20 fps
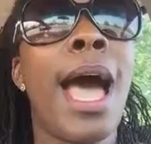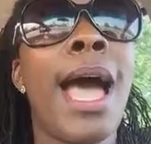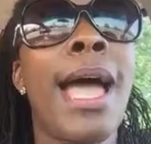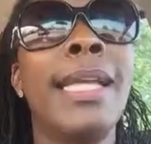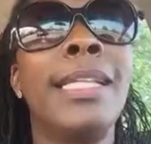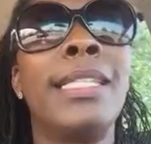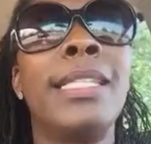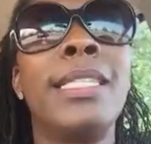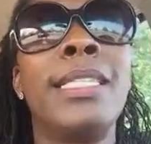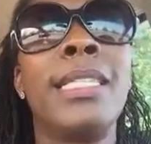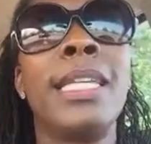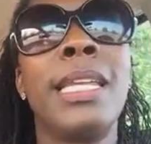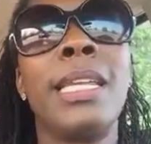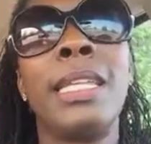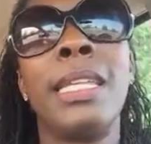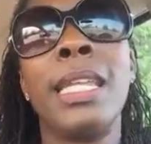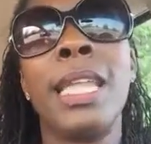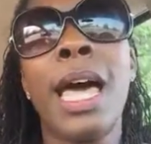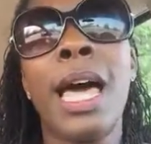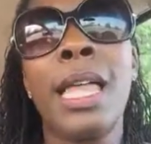I just didn't
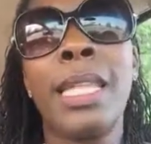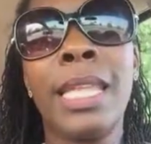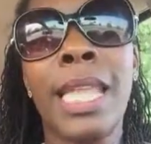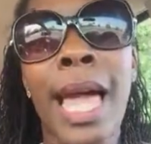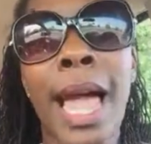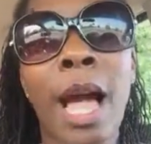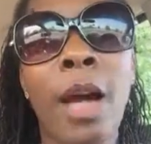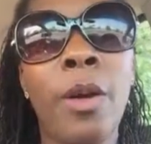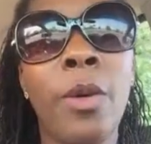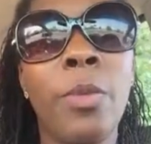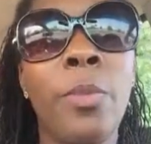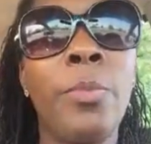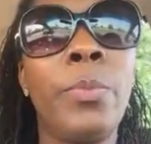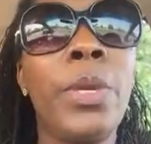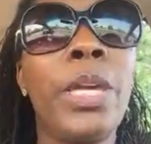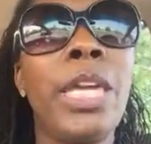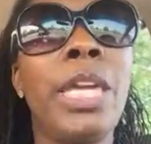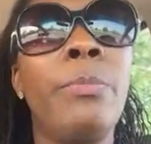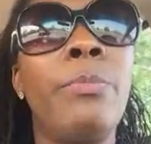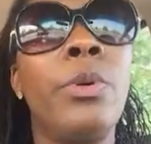allow
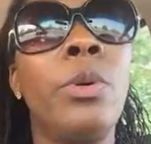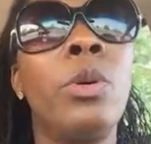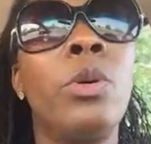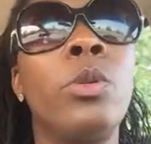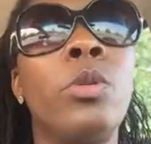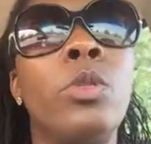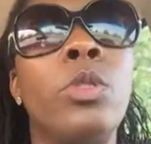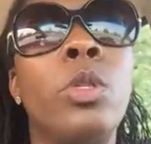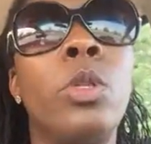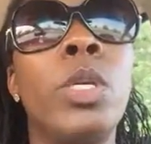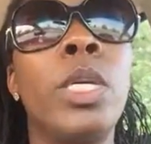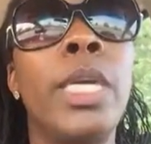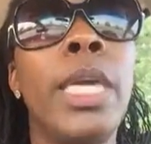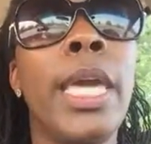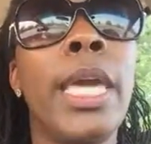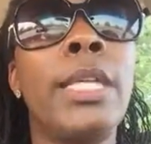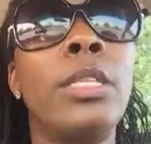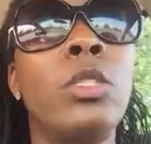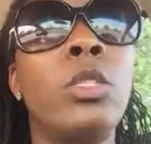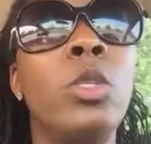people to
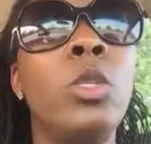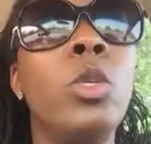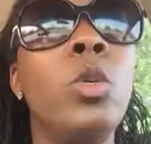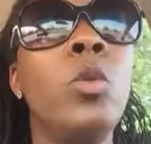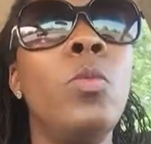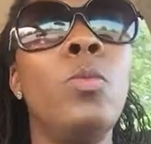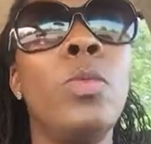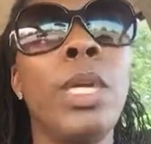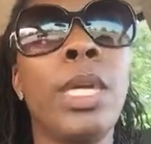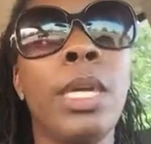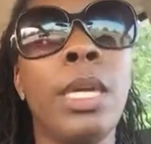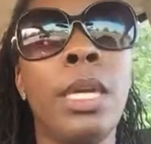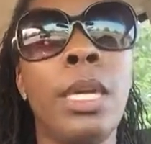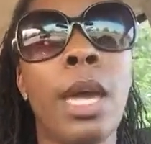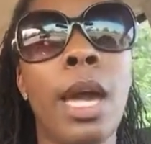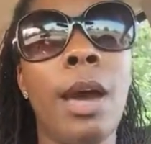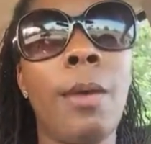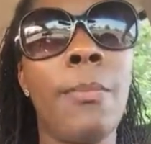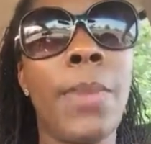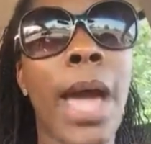get to me
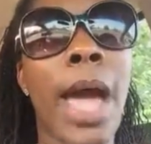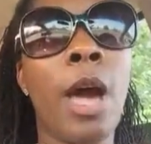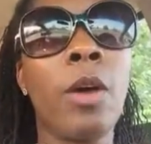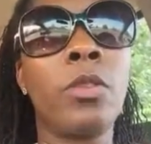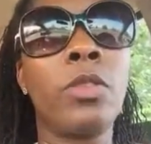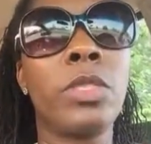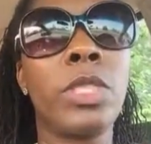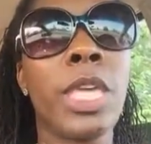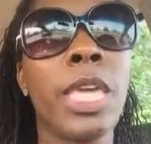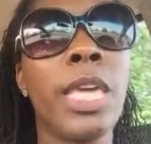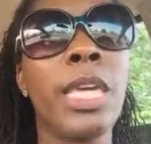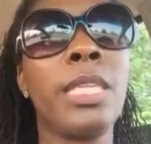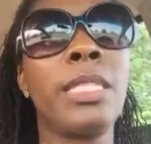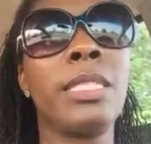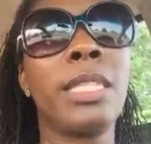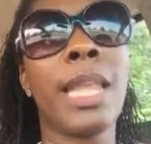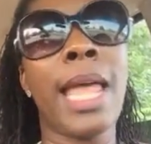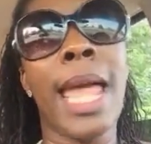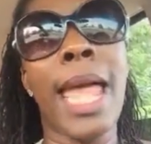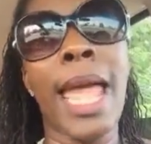about
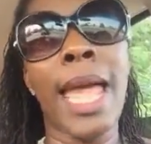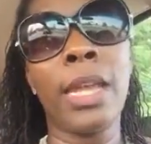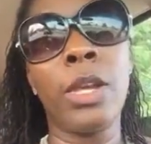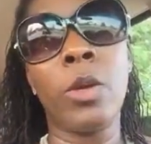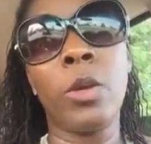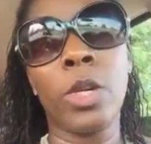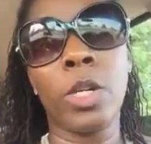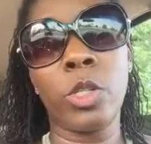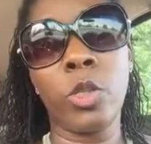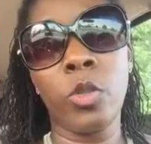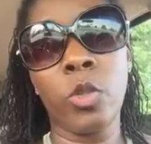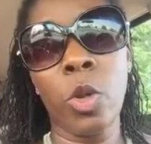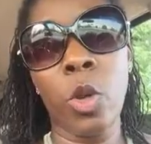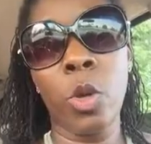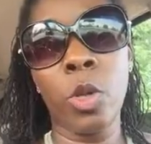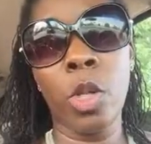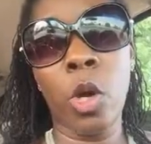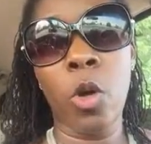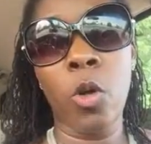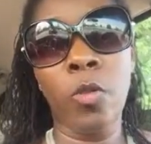things that I had no
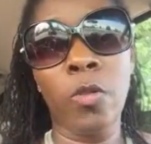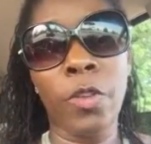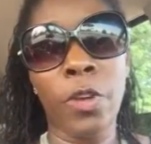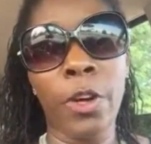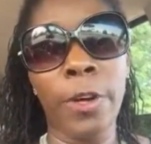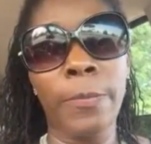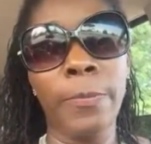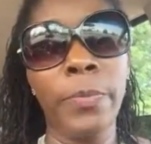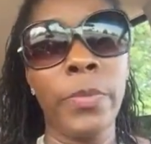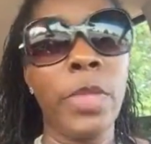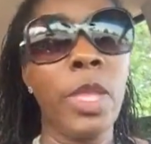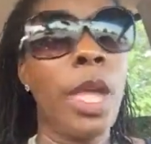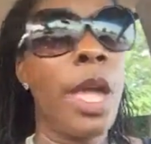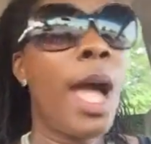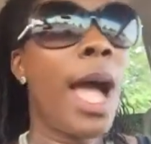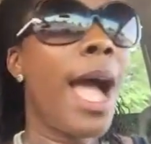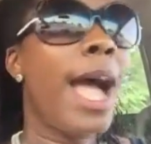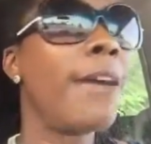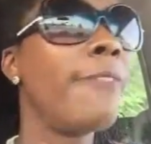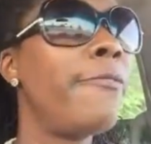control over.
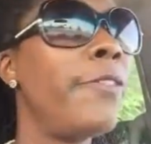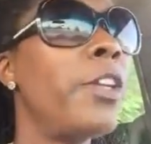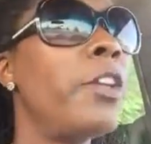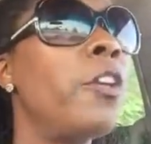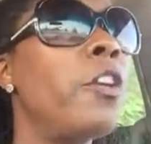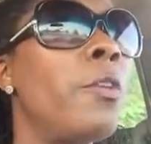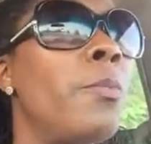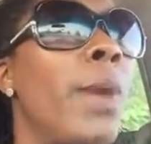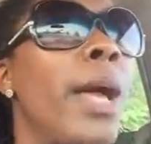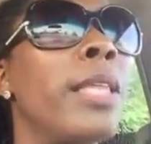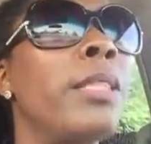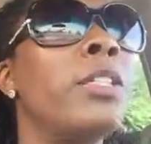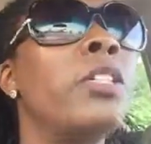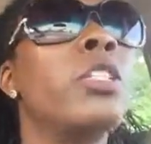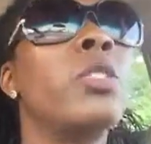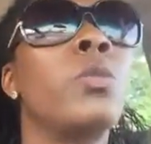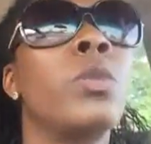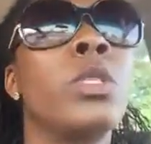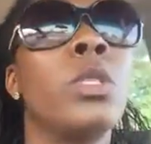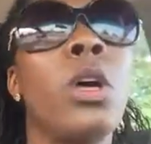I figured my
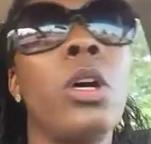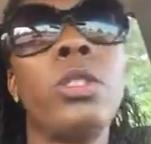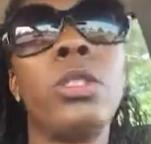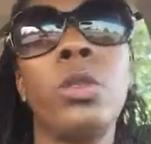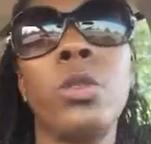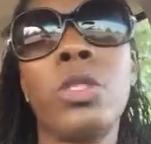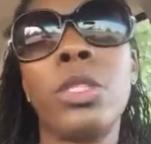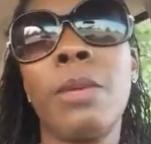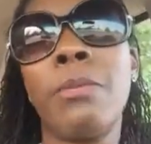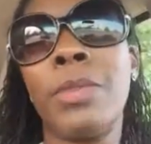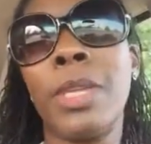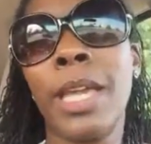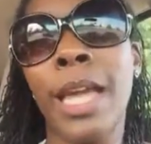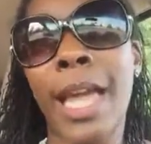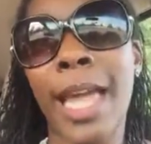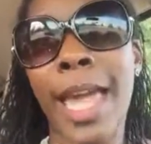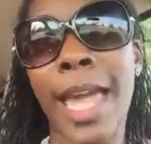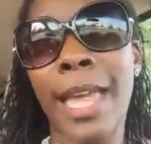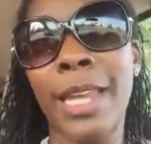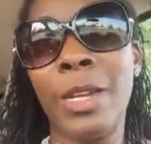looks was also something
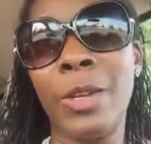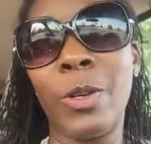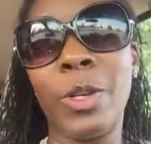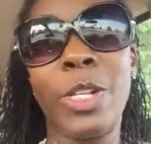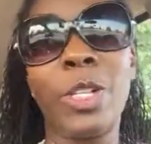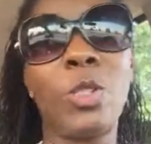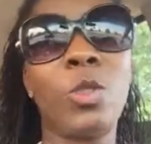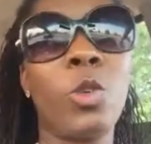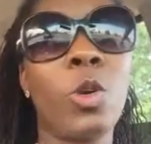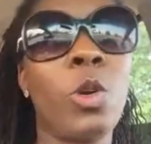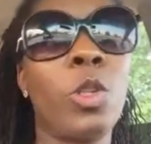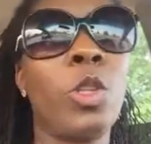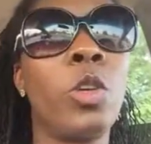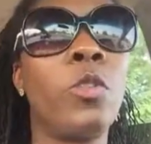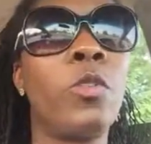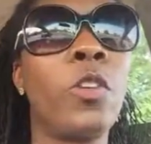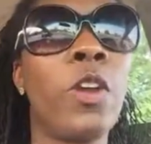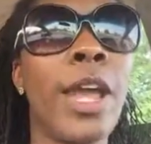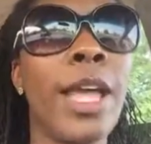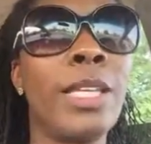I had no control
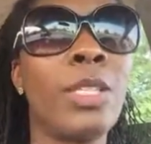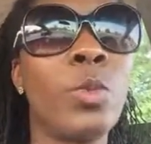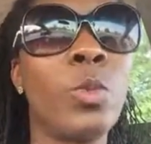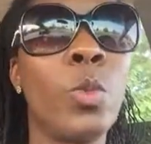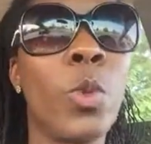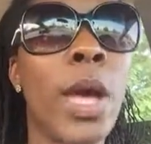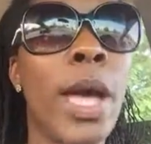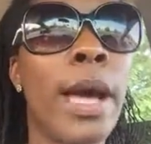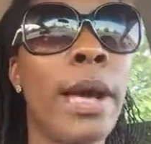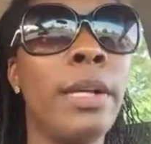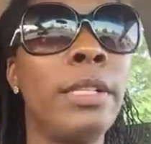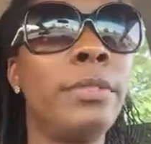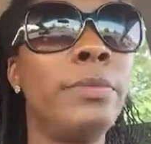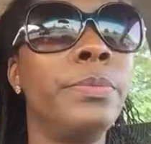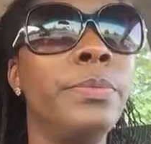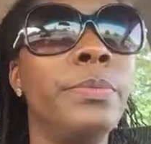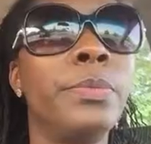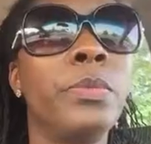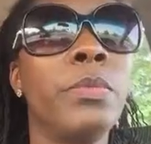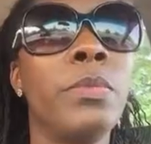over as well
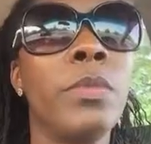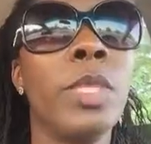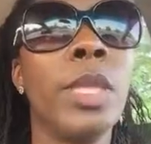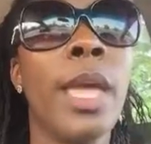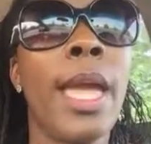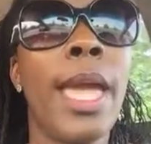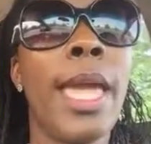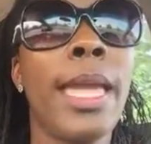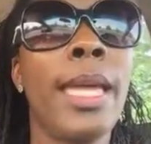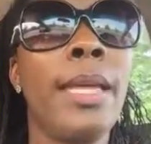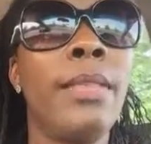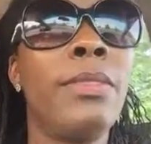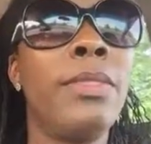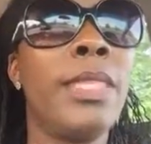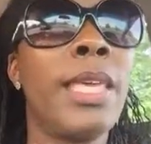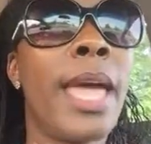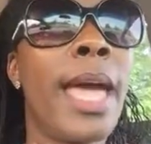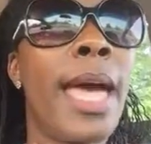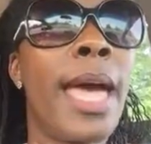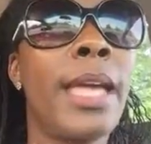and
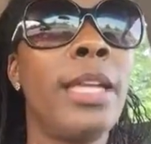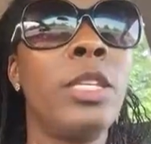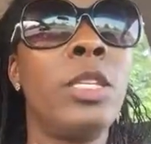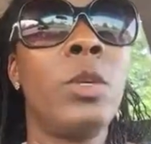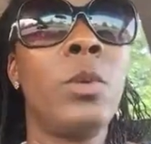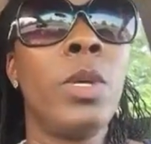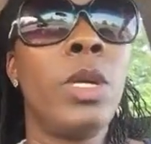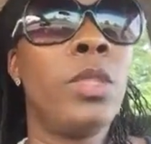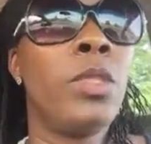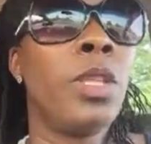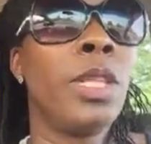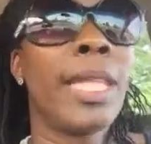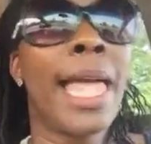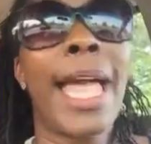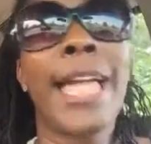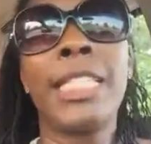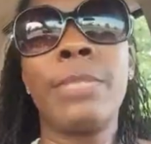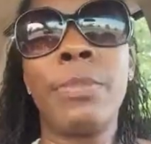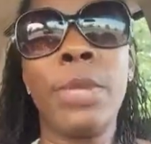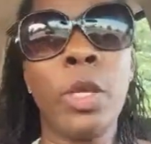that you either
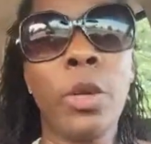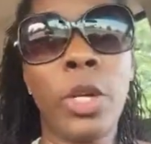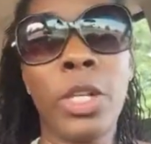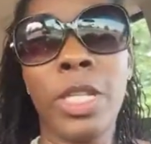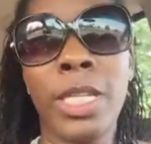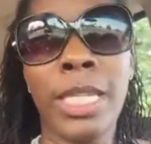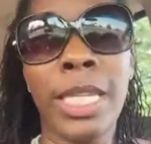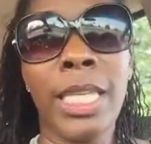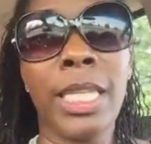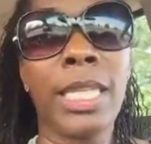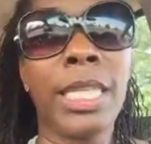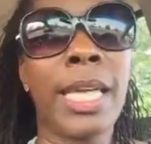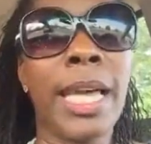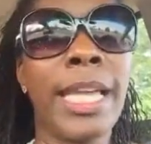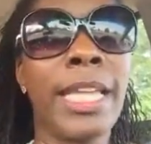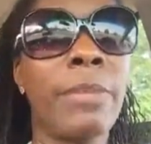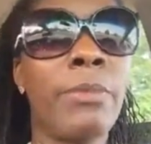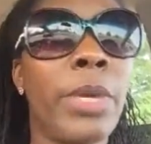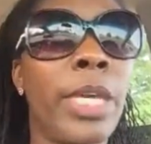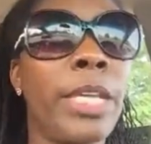liked me or you didn't
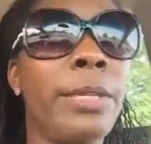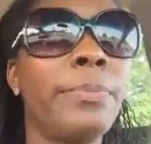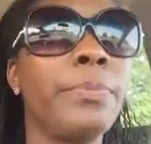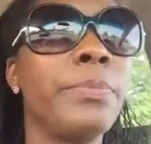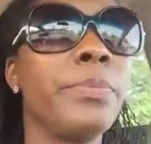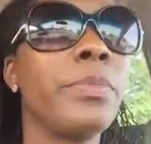like me.